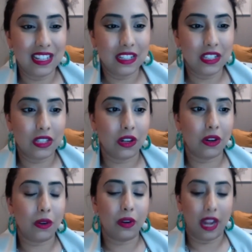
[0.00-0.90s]

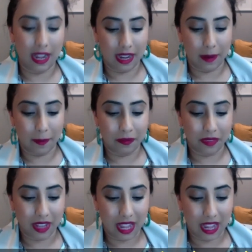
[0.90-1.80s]
so um,
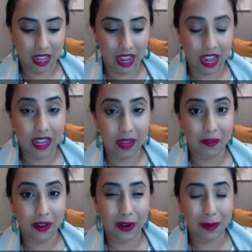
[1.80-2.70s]
I am
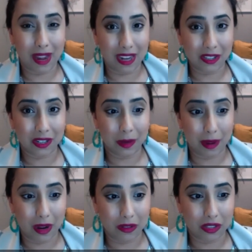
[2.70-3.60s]
very passionate
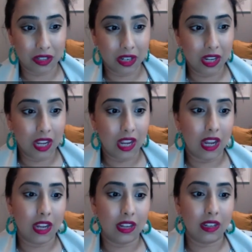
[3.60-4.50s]
about
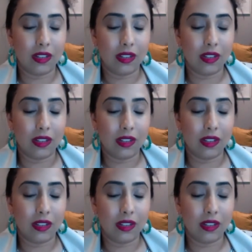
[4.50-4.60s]
uh,